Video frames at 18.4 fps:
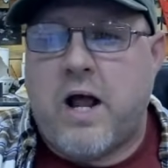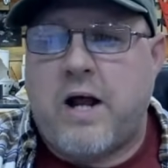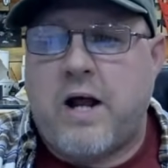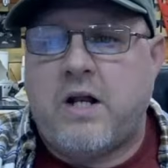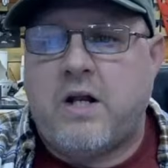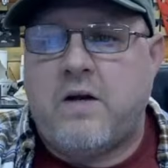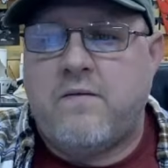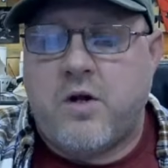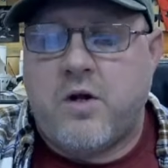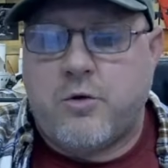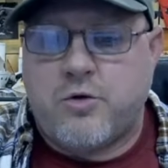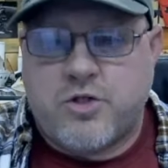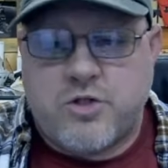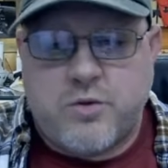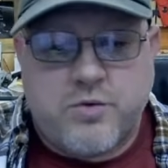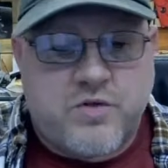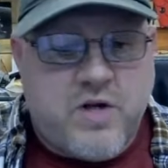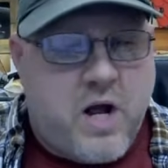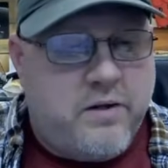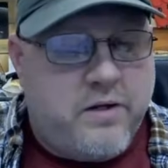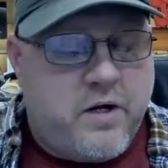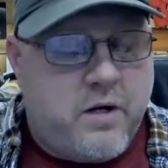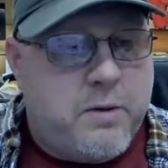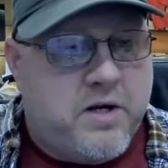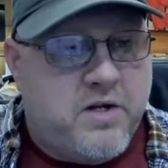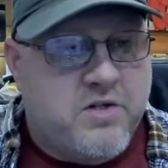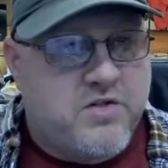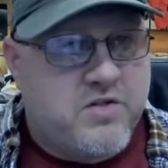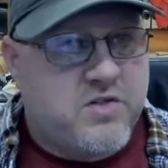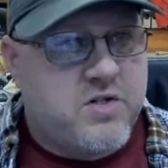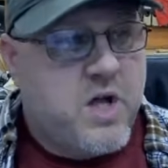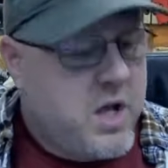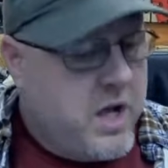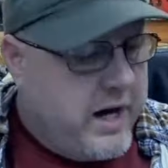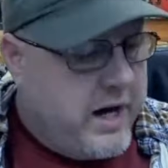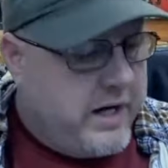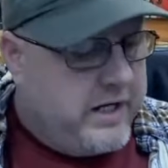I didn't even know she was on there because
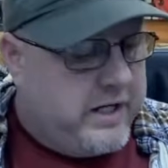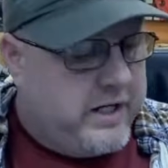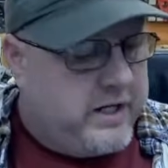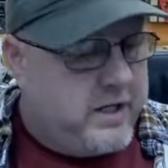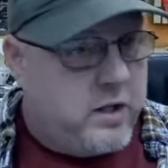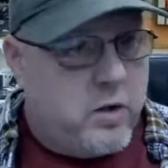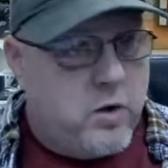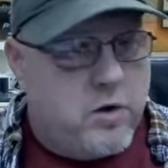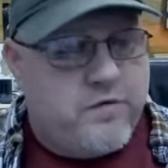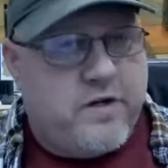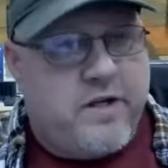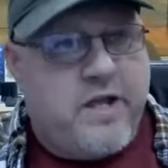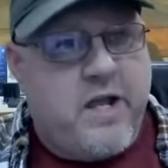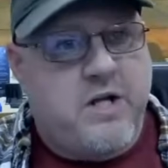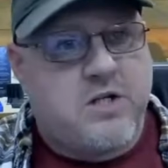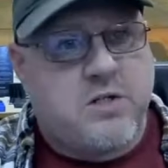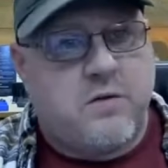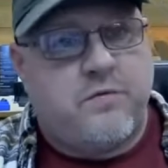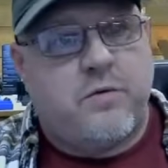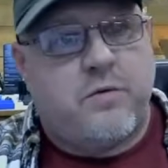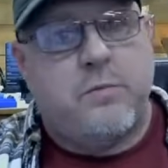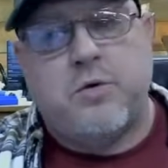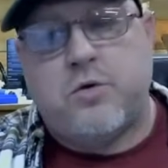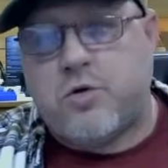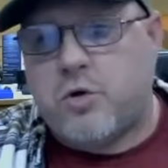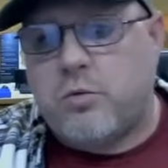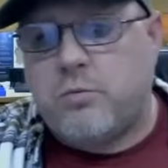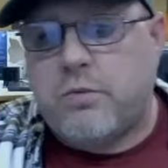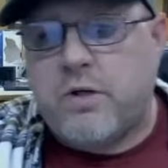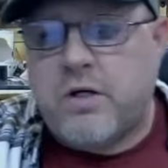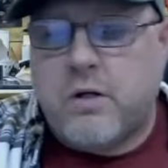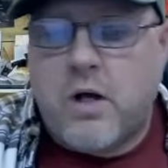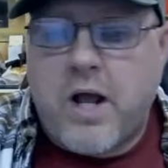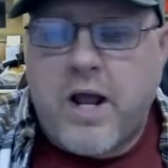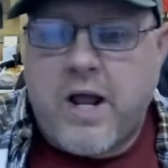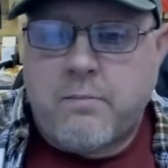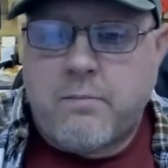I didn't get a notification from YouTube that
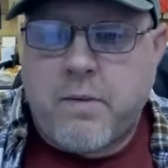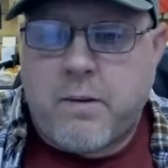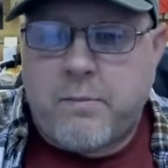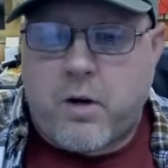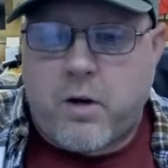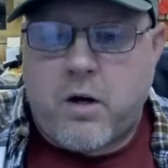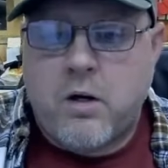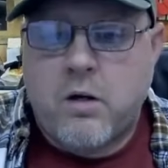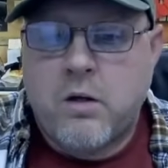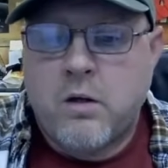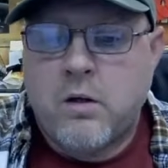I had a member.